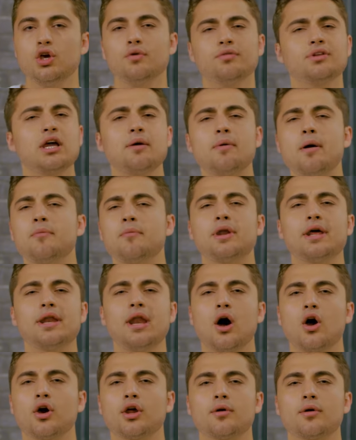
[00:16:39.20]
You would come up with
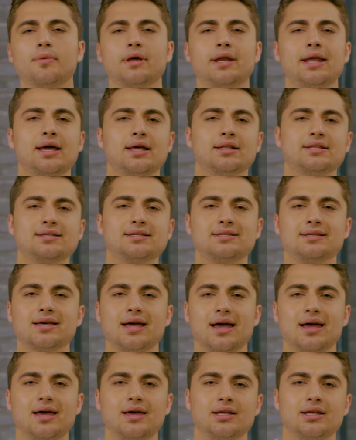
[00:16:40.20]
an argument and
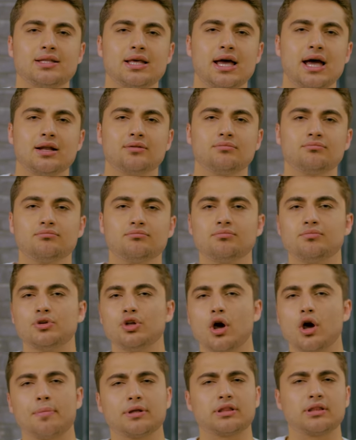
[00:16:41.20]
say that,
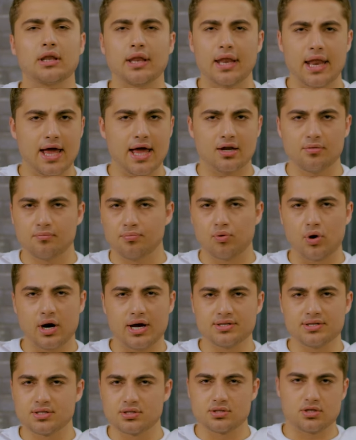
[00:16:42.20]
you know, but the land
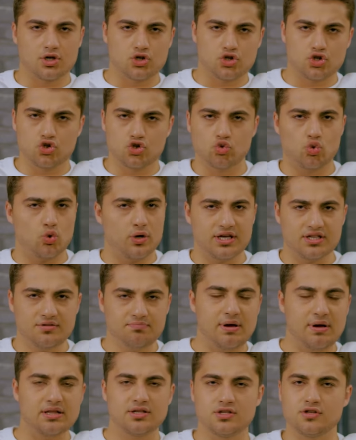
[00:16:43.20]
prices are just too
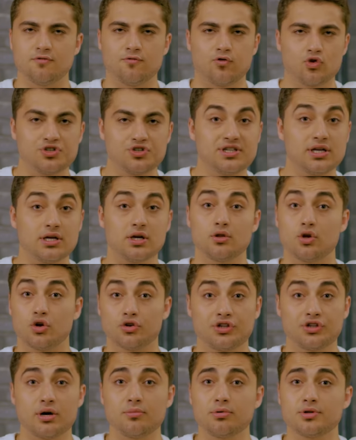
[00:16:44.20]
expensive for single
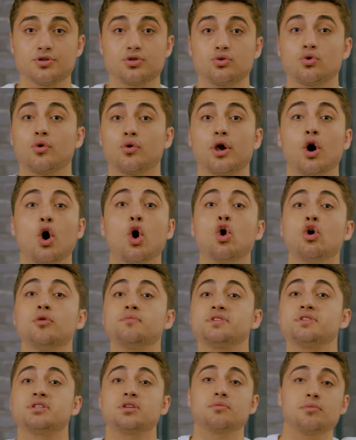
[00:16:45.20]
or double story
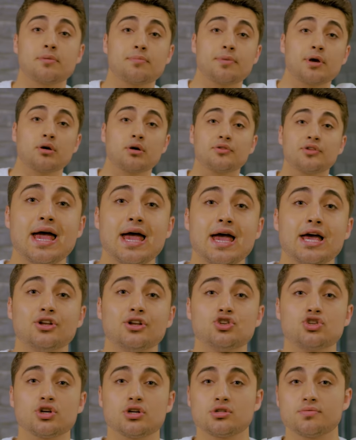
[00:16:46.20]
homes to be built.
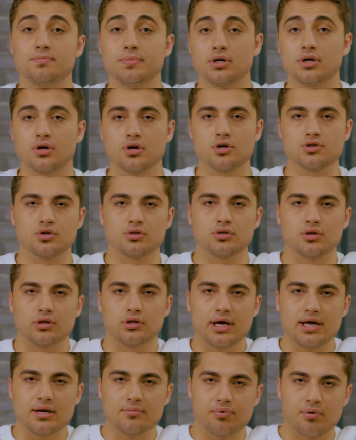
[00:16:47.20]
And just because of the
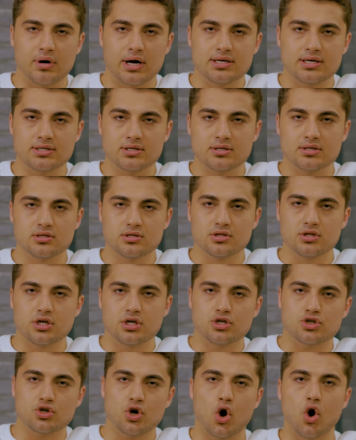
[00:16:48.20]
land prices,
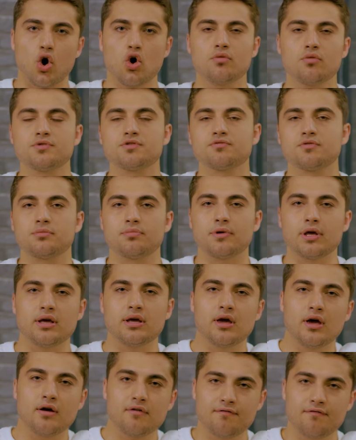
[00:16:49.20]
these homes would
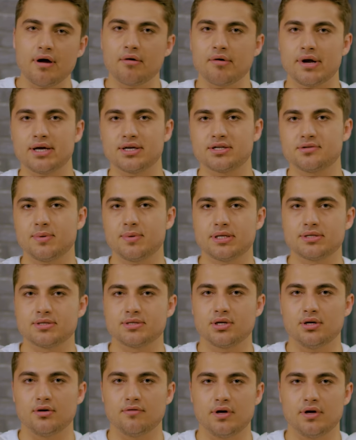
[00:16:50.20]
be very
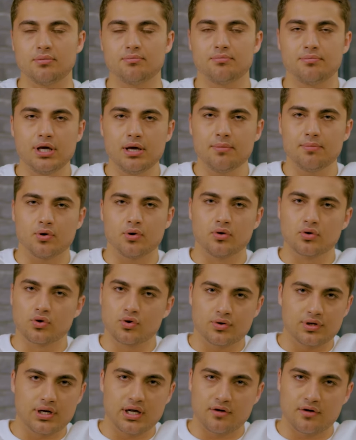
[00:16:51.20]
expensive and people
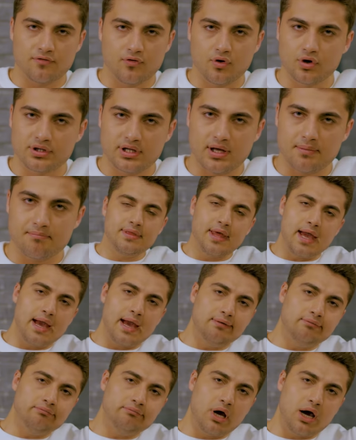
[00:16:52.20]
could not afford them.
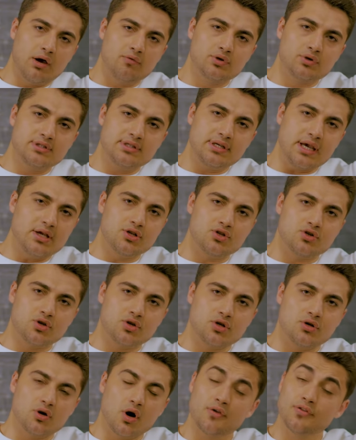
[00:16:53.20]
Then I would say to
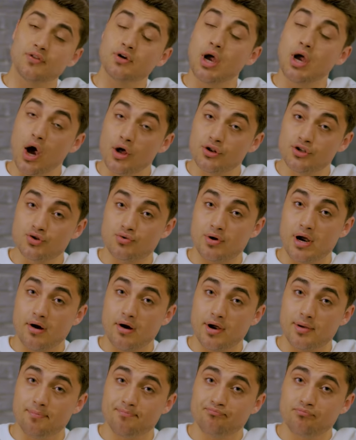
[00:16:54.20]
you, on the
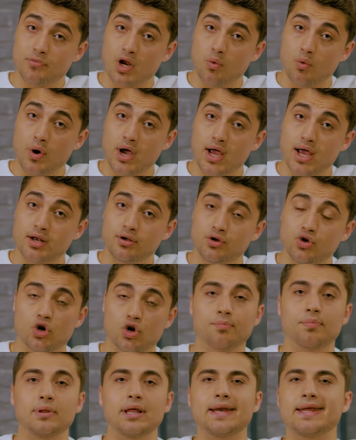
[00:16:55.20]
contrary, when
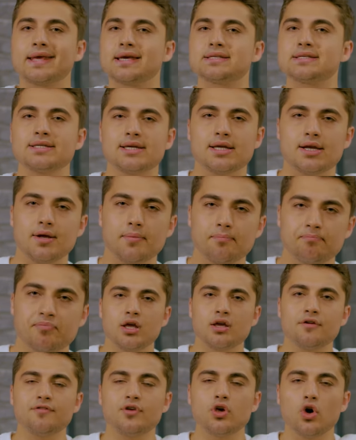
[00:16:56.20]
you're planning a city,
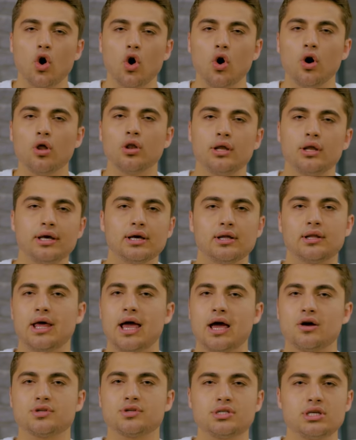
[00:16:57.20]
if you only
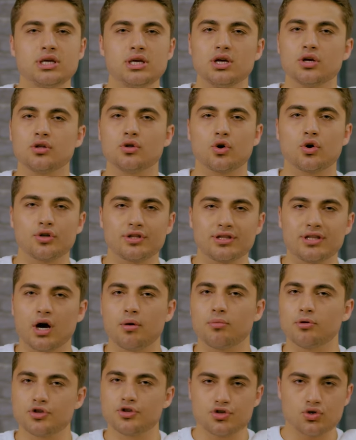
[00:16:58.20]
allow single or
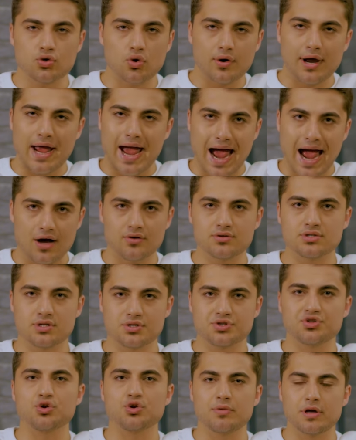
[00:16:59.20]
double story
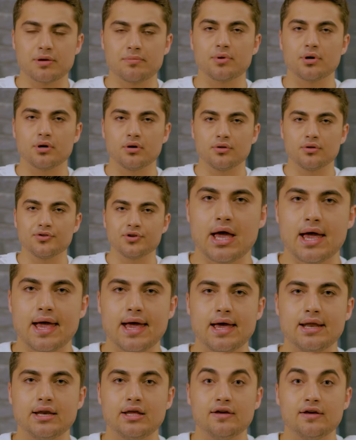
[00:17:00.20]
houses to be built,
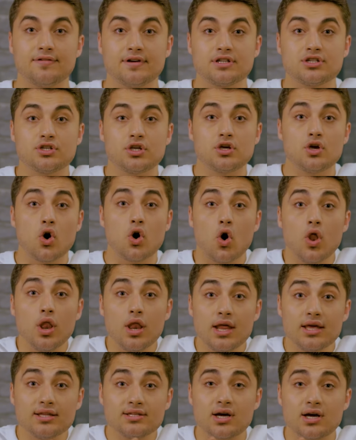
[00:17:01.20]
and if it's the
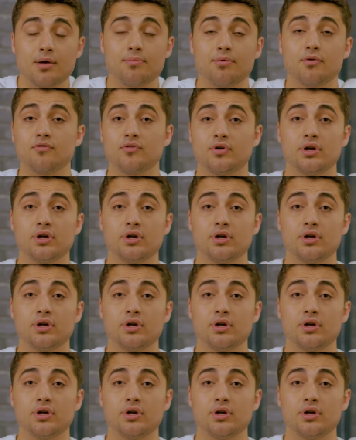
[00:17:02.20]
only type of